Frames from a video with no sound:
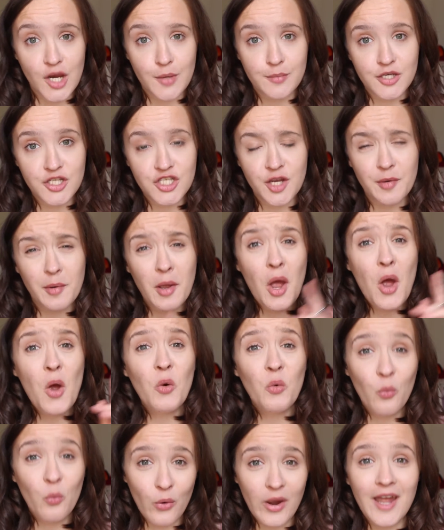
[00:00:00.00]
Championship,
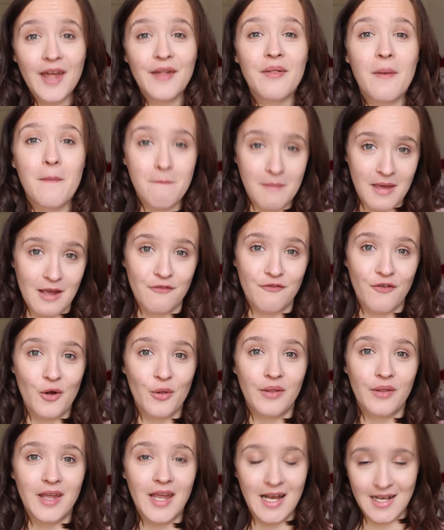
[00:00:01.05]
with Mick
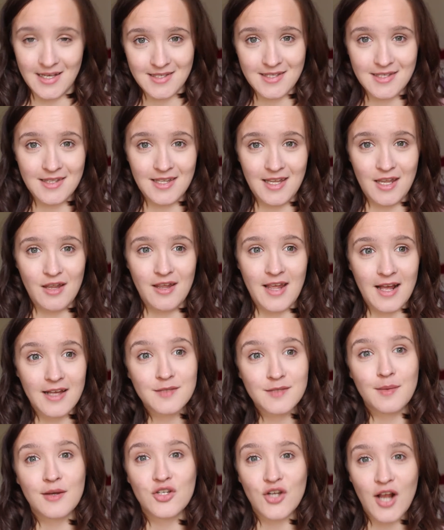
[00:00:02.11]
Foley as the
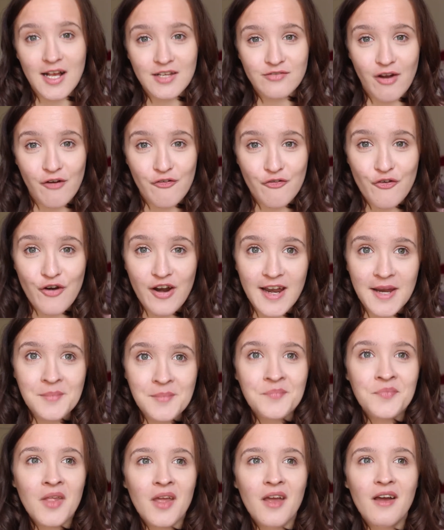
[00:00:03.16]
special guest referee.
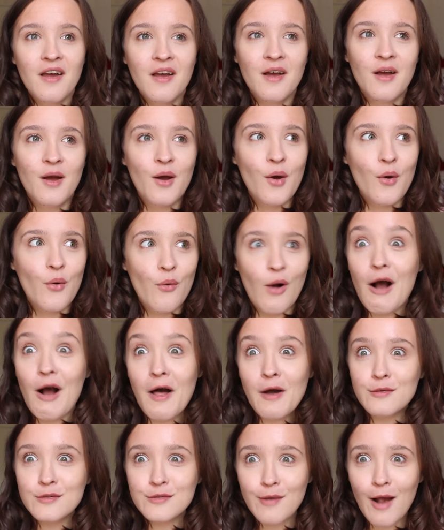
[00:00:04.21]
Well,
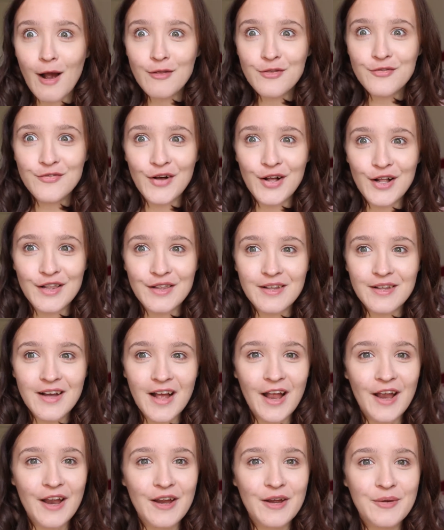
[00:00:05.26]
that was a mouthful.
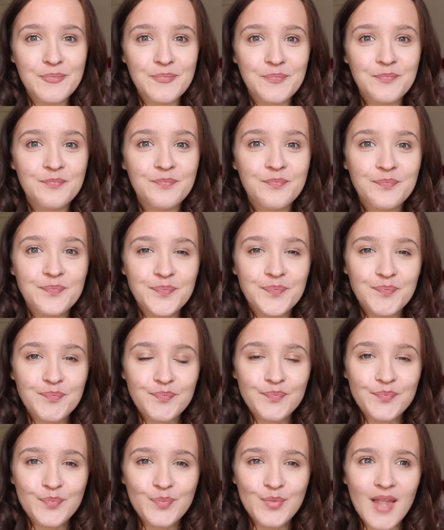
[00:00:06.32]
I
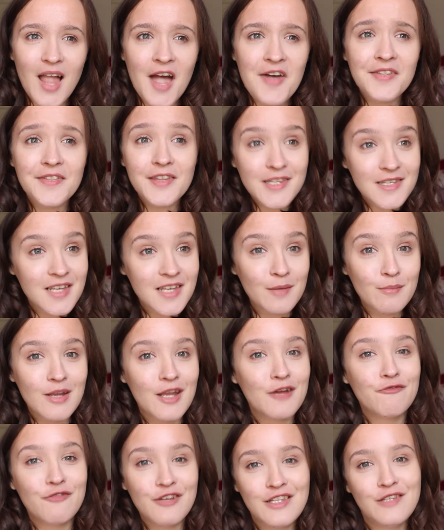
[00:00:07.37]
think this is going to
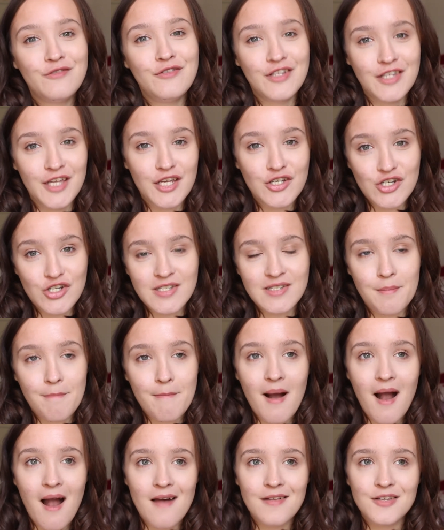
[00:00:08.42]
be a really, really interesting
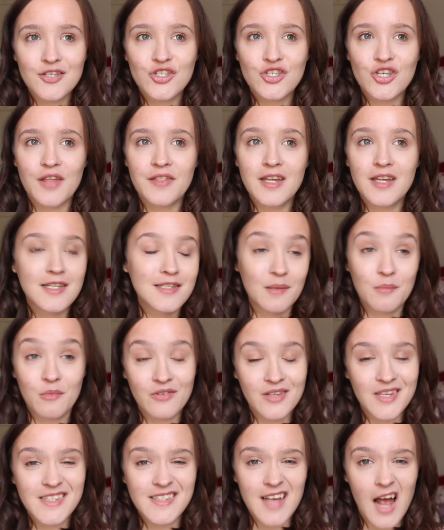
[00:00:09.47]
match. I think it's going to be
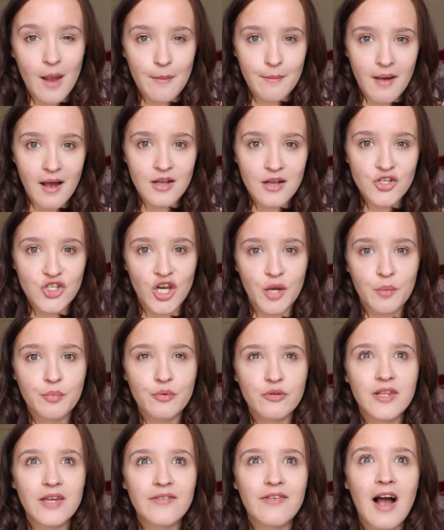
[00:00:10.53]
a really exciting match, you know,
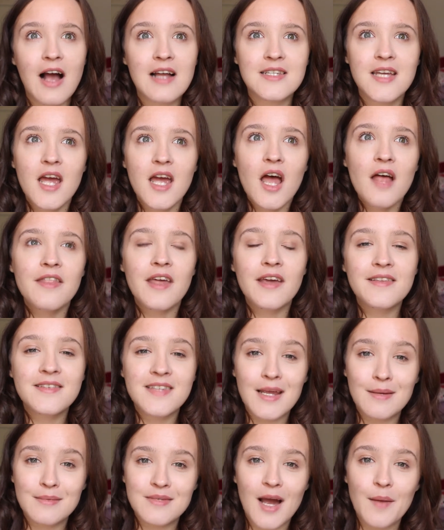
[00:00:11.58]
but they've
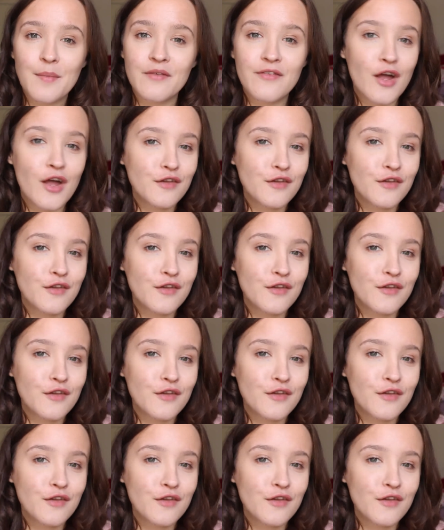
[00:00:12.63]
done